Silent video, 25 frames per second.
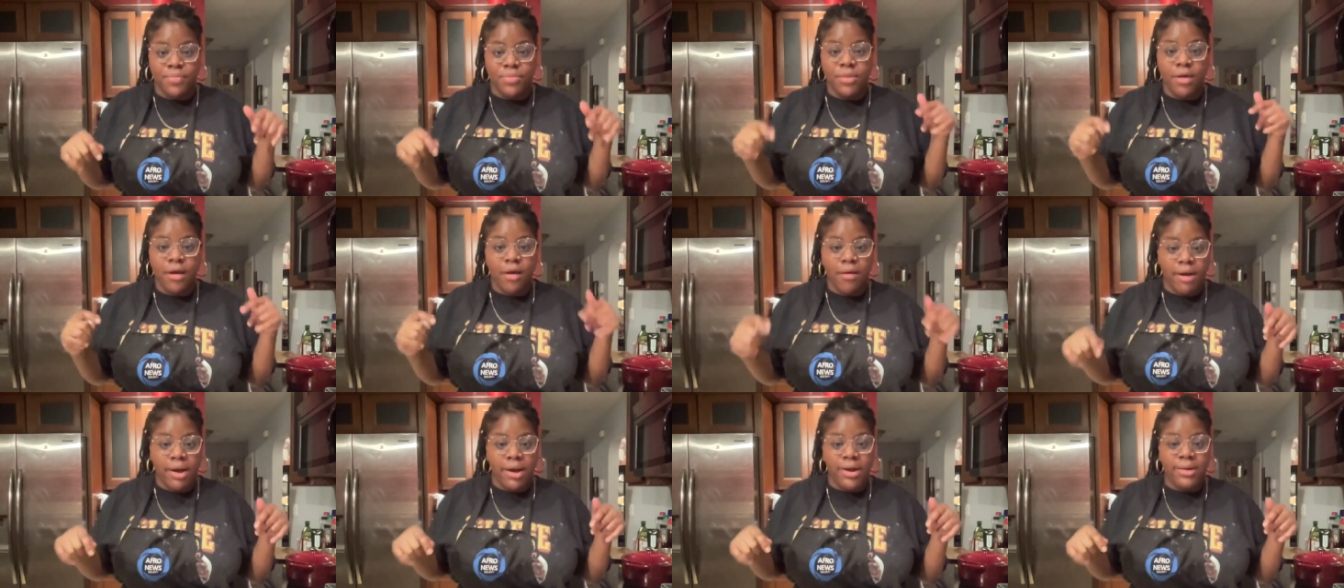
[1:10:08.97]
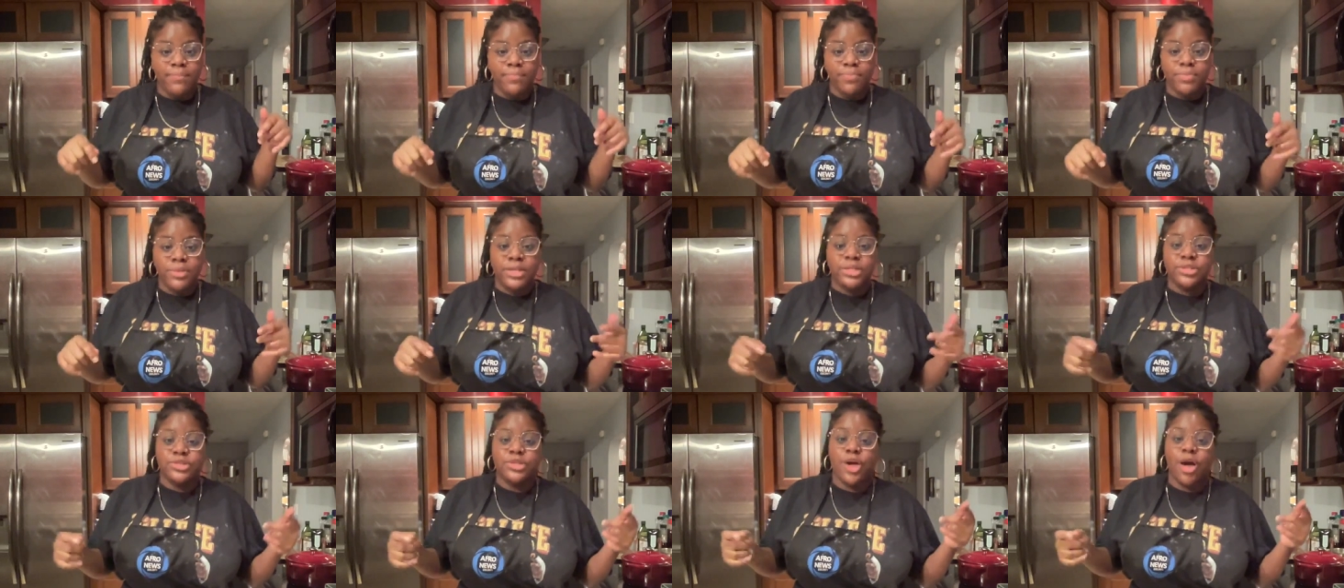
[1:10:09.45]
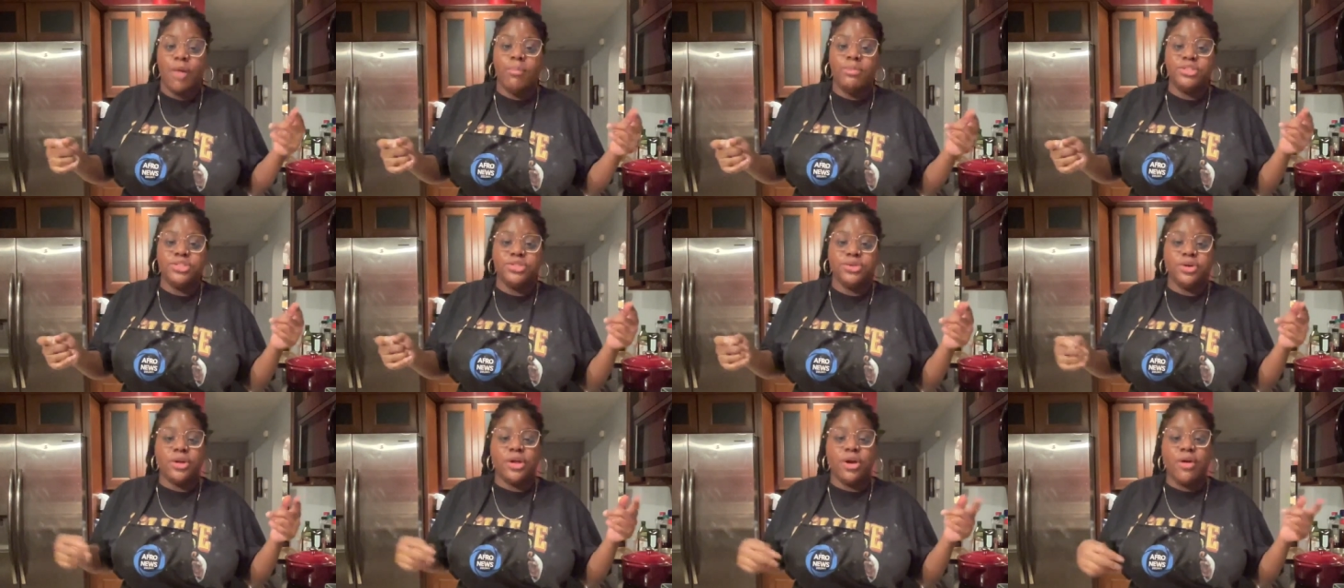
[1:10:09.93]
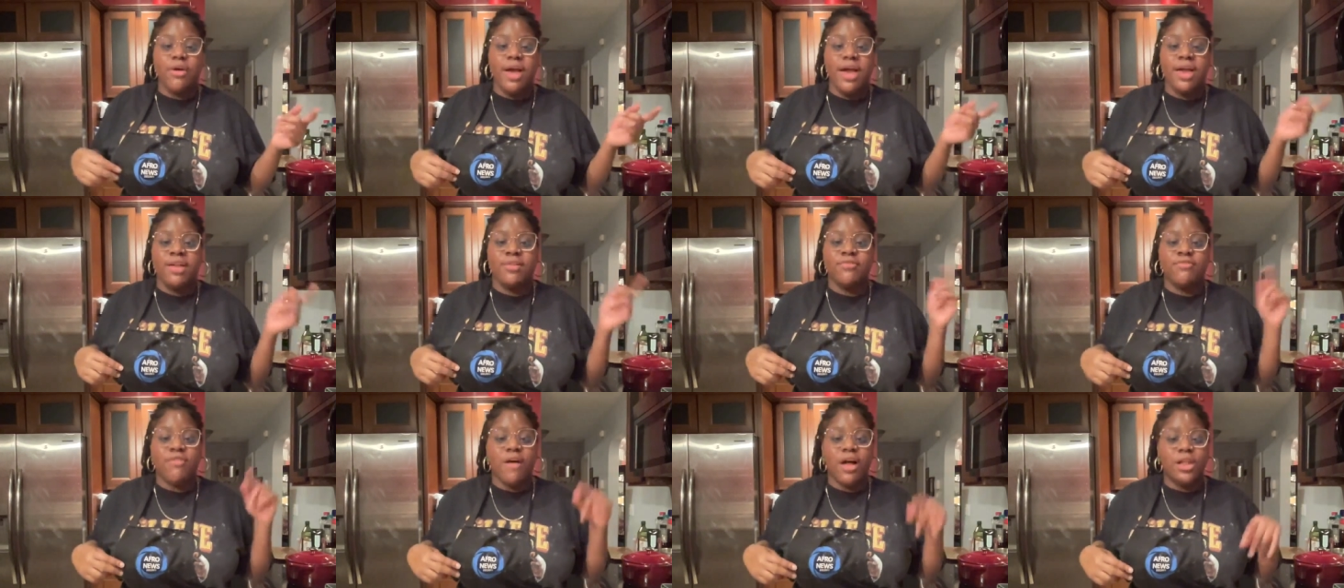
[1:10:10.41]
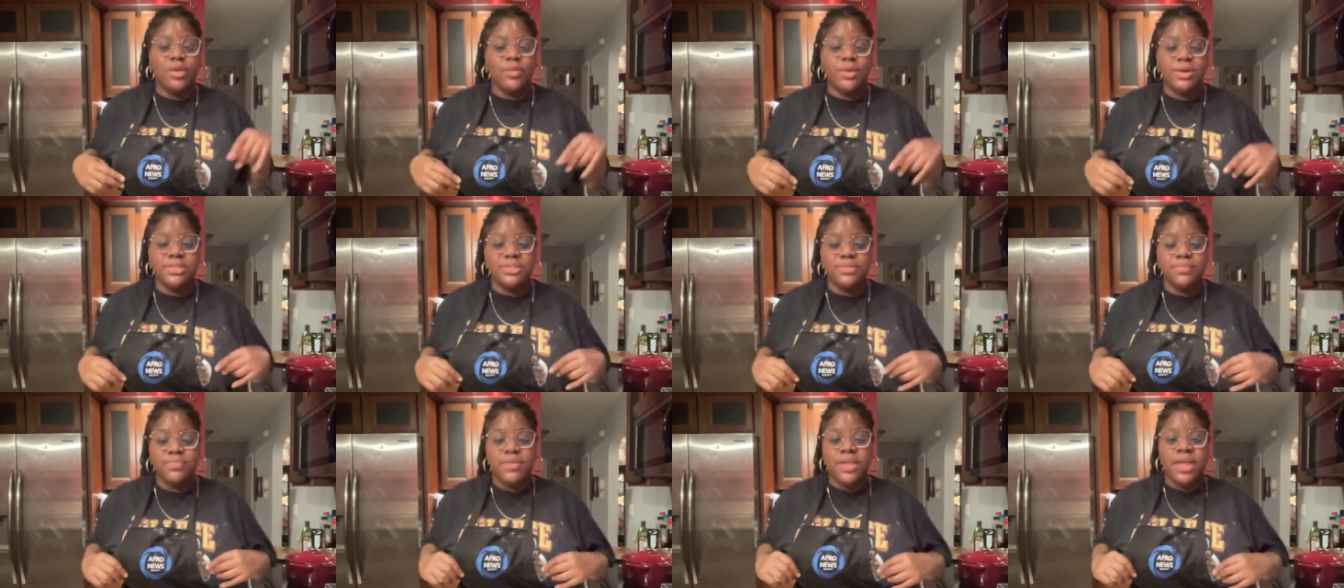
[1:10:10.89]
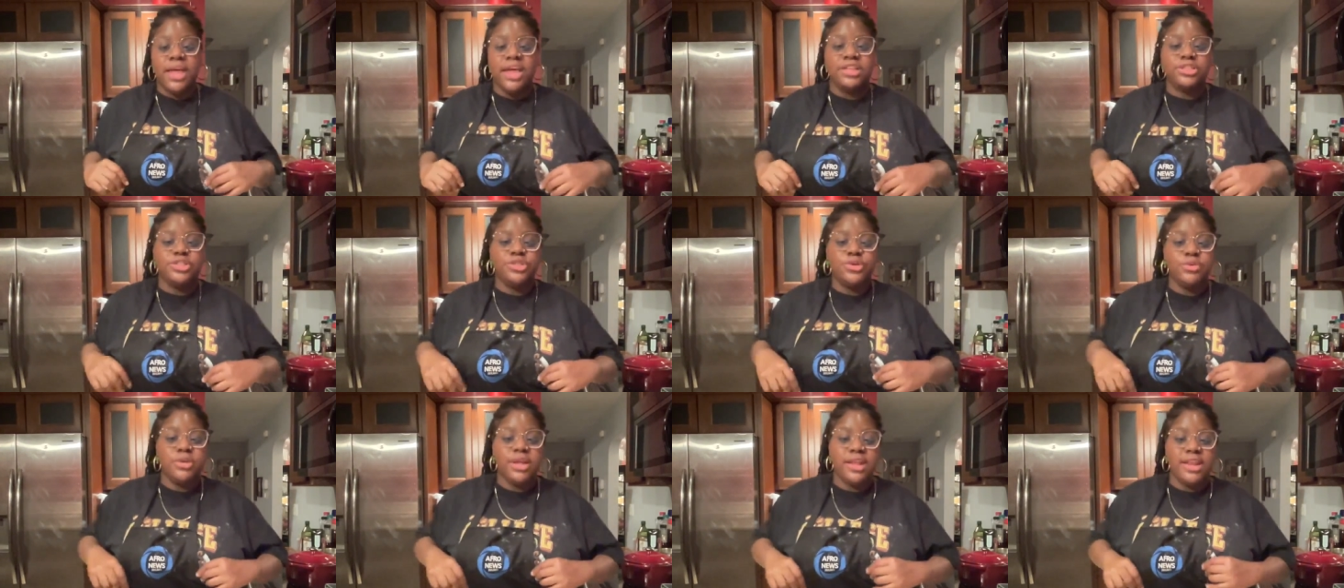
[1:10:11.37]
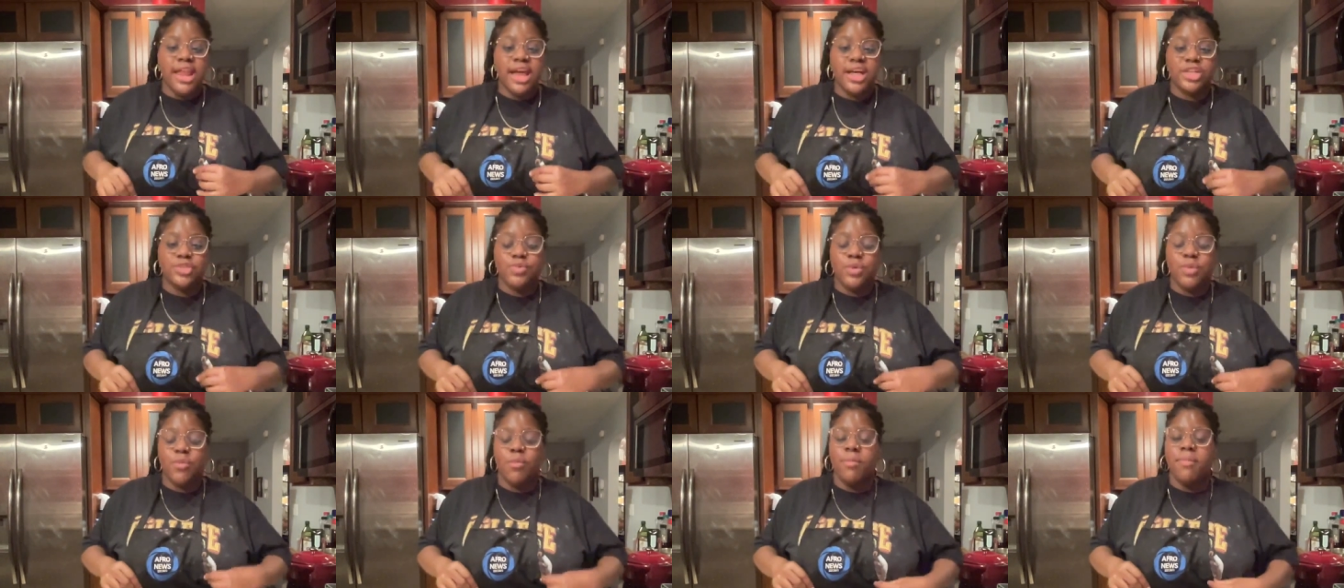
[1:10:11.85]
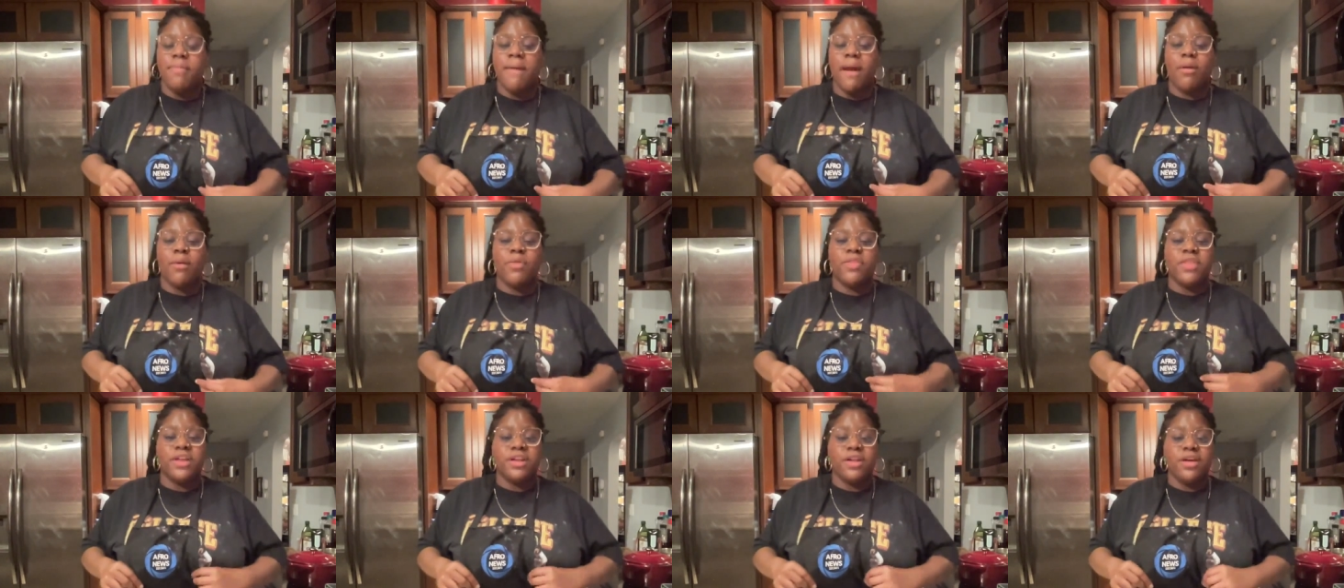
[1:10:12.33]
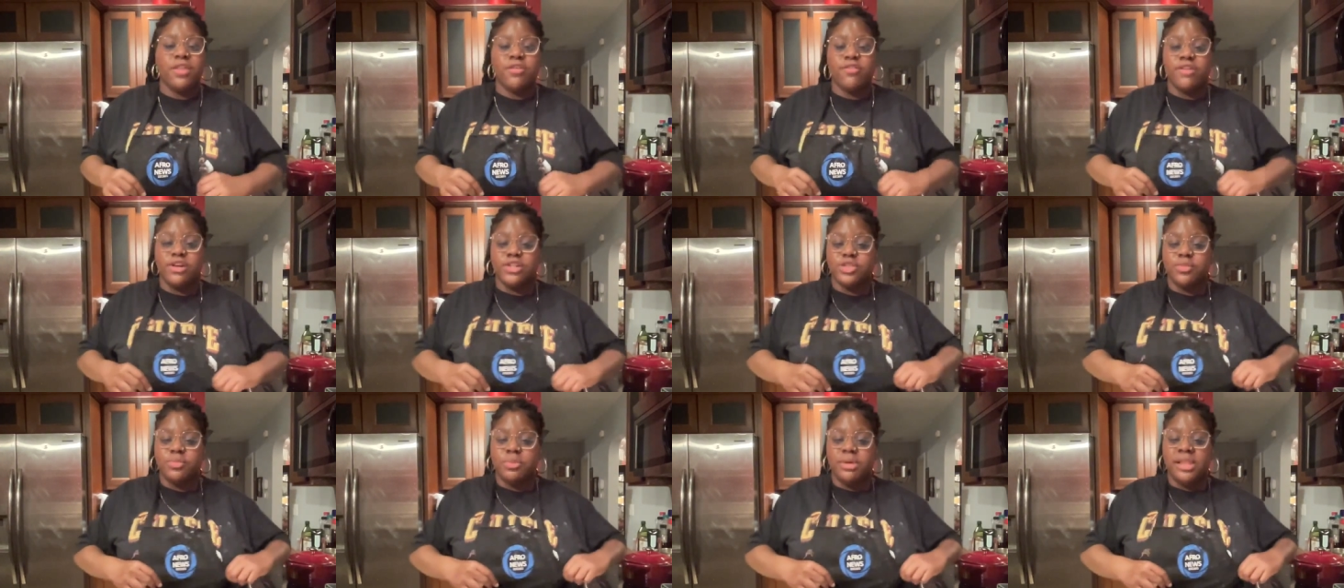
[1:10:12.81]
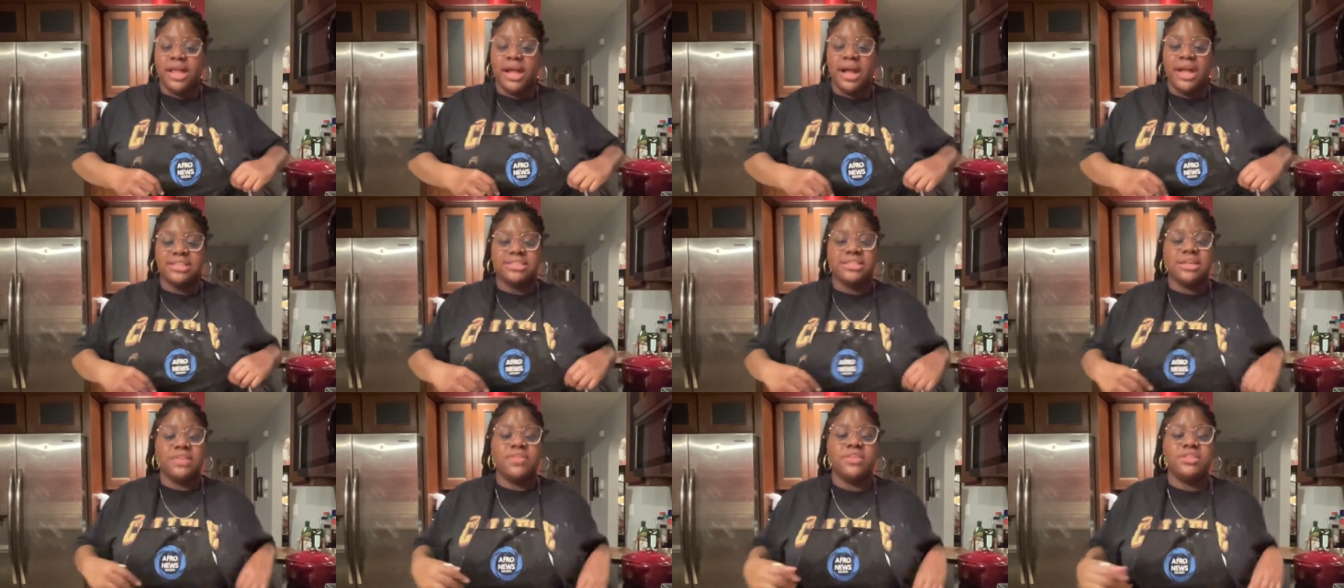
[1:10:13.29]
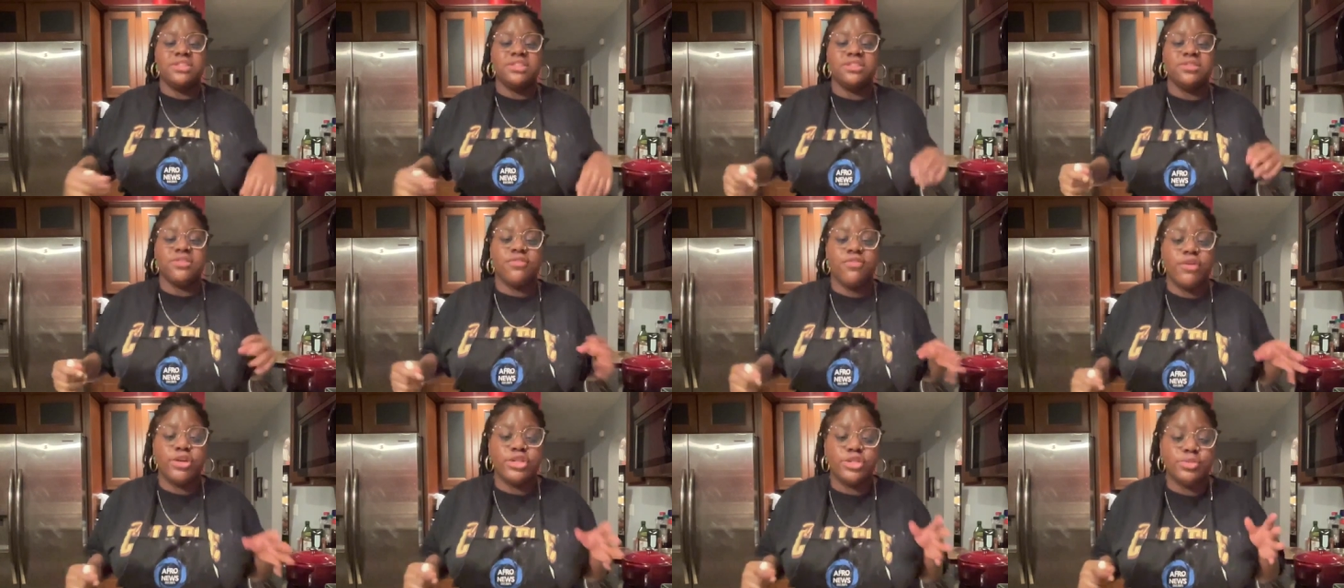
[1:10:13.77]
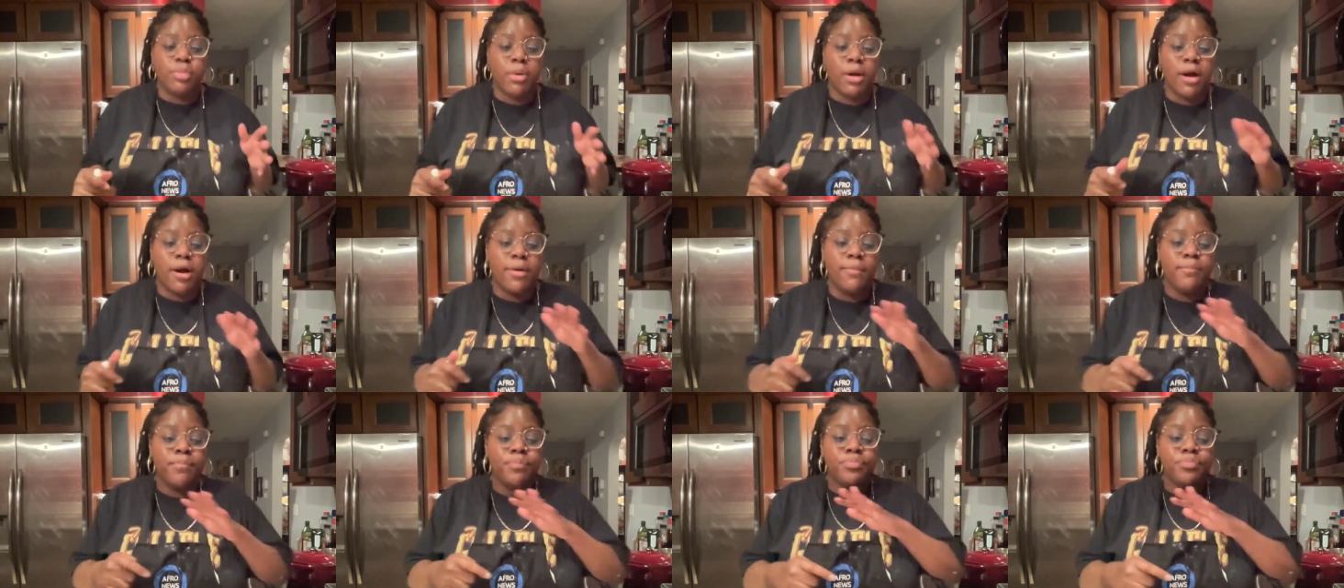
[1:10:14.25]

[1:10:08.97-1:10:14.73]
Okay, so y'all be sure to go ahead and follow us and tune in next week. We'll be back with another recipe. Like I said, this is the first part